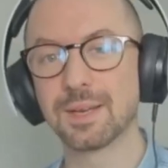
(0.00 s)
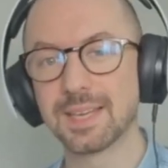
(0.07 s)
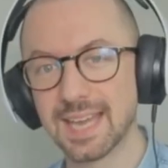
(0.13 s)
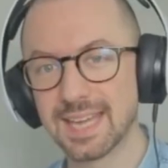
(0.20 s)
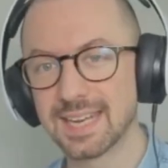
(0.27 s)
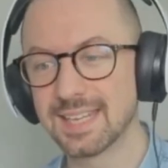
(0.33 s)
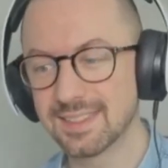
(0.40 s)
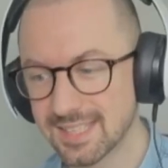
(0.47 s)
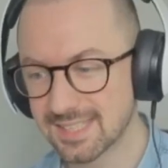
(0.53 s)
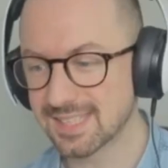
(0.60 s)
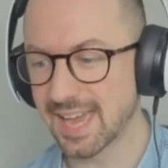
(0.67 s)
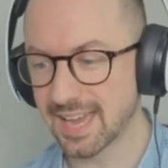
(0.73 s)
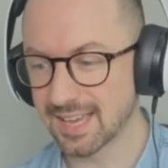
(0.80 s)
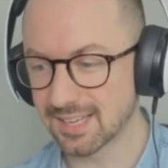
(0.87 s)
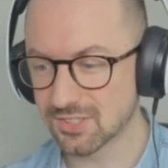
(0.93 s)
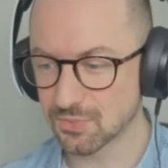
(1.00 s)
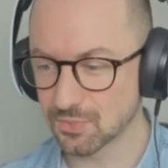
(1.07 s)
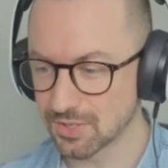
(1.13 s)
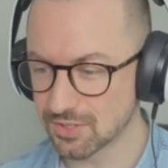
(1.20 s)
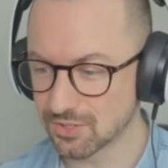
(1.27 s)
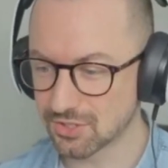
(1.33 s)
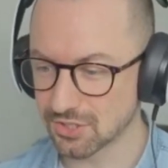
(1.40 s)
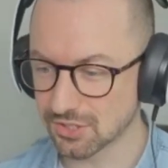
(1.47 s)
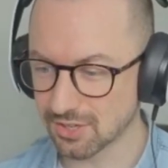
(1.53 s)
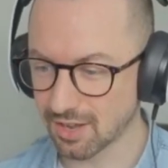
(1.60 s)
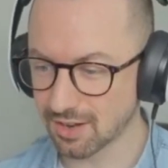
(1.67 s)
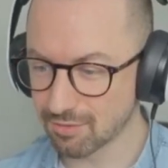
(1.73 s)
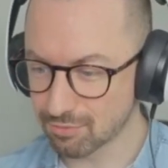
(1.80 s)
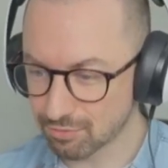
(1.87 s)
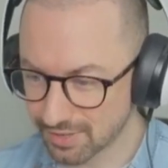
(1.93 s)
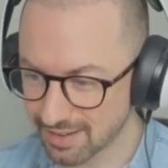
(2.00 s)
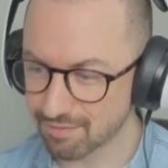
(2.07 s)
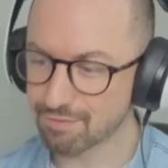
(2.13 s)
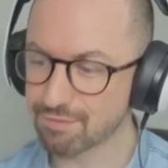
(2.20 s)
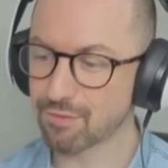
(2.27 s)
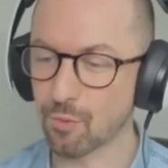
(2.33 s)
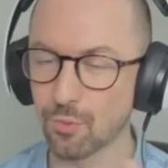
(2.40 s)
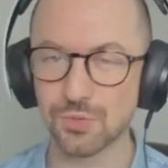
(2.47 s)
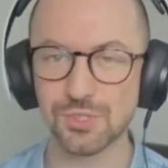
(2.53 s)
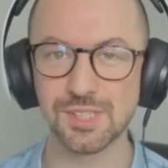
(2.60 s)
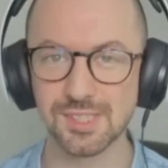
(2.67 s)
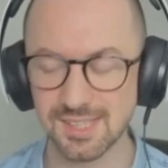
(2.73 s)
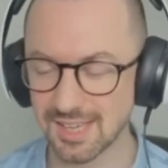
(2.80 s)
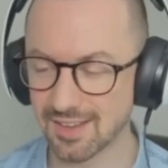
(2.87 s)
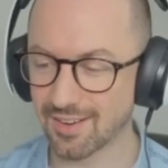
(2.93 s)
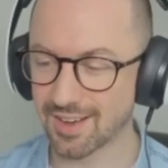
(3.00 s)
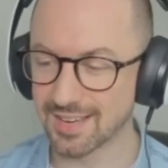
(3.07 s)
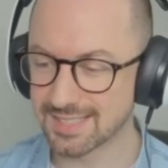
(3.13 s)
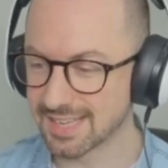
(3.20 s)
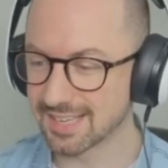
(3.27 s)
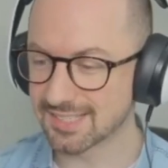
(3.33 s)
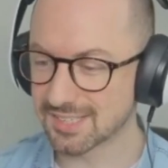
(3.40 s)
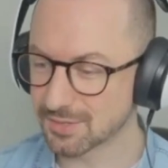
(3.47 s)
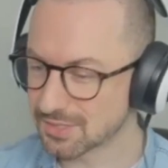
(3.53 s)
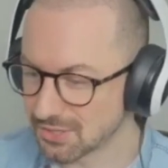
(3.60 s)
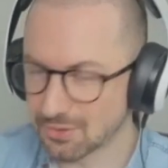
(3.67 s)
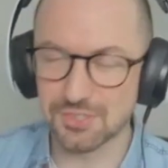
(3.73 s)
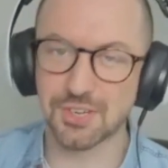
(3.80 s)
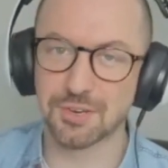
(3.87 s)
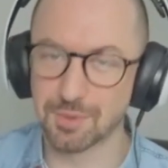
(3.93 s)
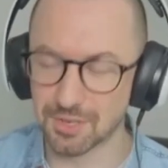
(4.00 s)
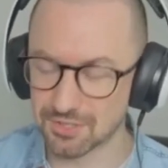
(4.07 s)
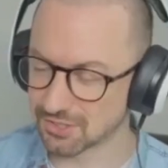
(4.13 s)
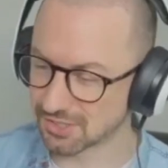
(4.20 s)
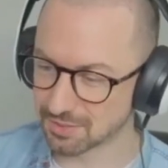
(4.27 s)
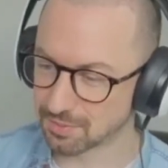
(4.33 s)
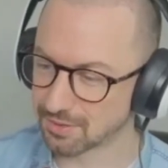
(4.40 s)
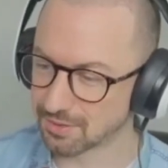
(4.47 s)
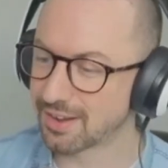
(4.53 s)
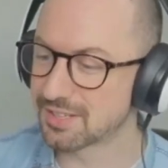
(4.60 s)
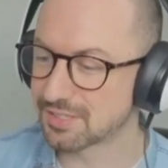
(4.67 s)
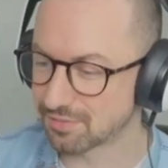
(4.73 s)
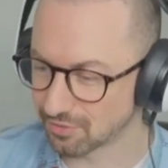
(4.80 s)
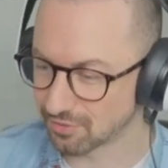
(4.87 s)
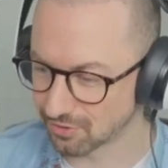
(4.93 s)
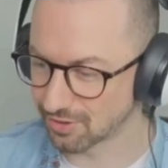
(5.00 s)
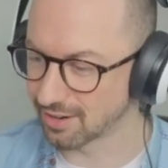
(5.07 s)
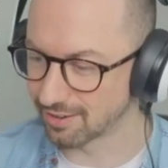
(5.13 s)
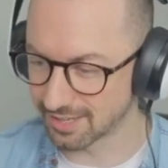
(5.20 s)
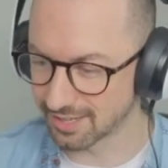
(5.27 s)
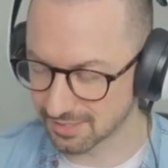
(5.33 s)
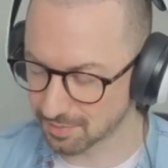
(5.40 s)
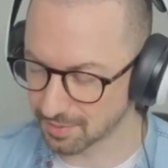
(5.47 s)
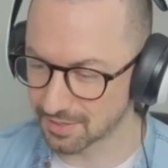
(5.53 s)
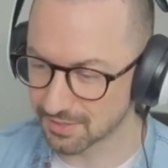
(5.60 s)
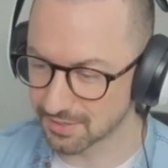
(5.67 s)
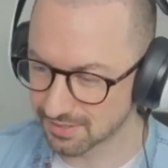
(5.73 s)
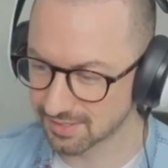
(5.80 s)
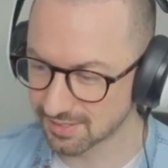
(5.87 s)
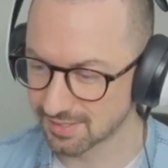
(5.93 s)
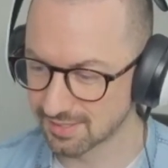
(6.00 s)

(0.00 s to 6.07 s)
again in the text which just kind of reinforces the idea so it's not so much a surprise for her i suppose